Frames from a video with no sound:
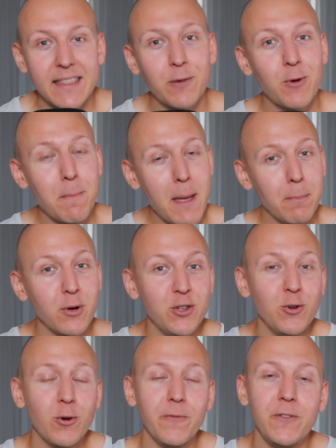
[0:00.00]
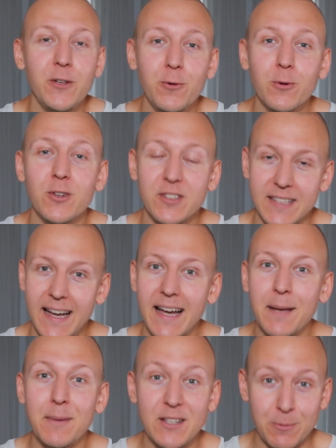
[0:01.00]
Now remember, your viewer's
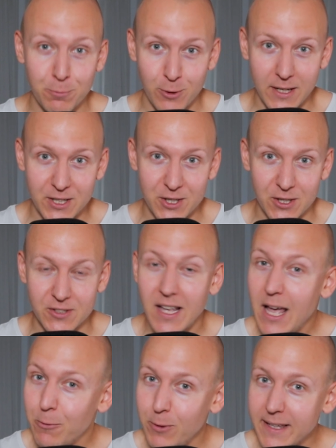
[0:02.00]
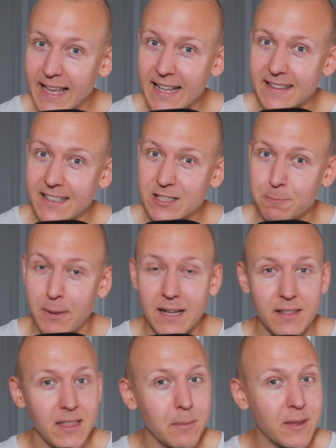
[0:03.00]
time is precious. We can't
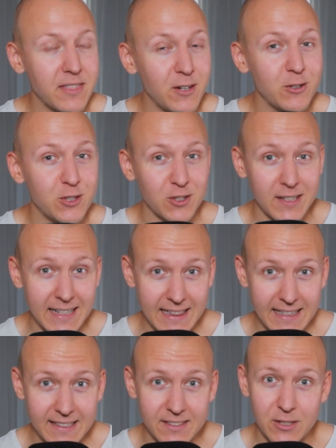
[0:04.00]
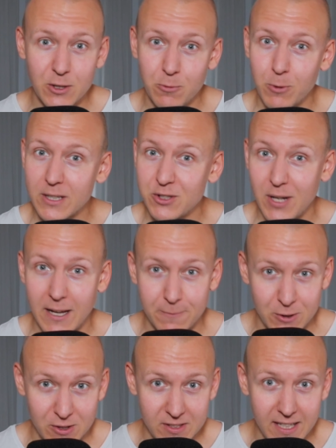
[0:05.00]
expect them that they're just gonna listen to what you have
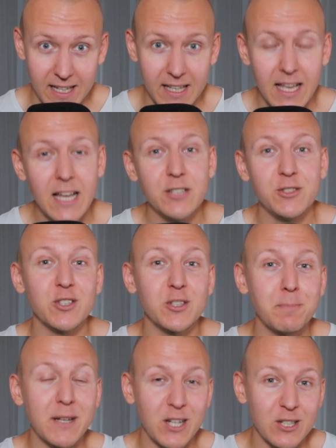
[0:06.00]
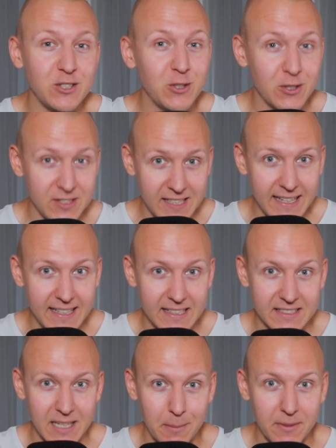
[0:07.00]
to say just because you're saying
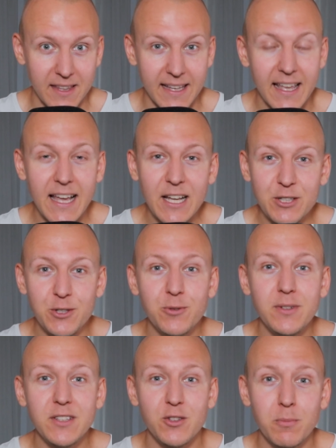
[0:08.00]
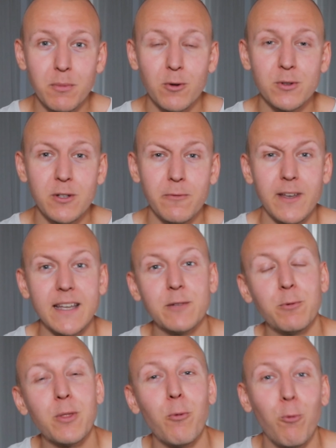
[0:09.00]
something. You need to motivate
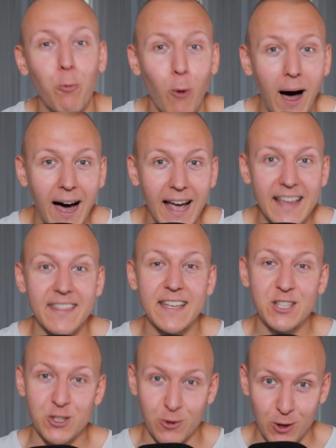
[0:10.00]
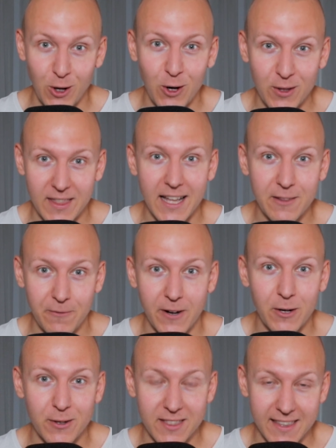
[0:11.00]
with why they should learn that
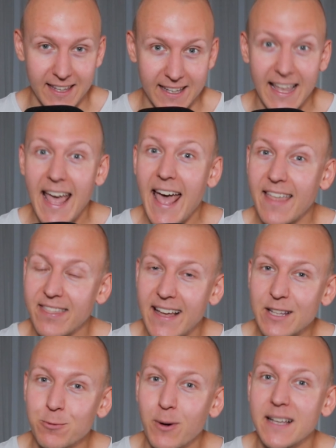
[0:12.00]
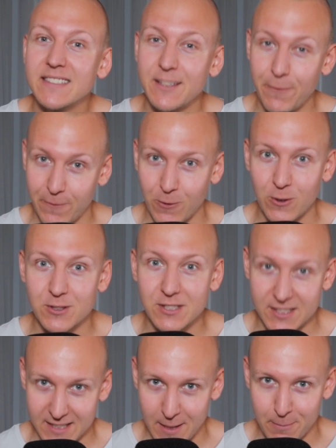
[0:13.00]
very thing, and that's why it's the first
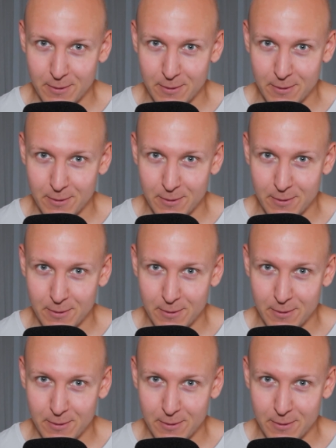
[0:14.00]
step.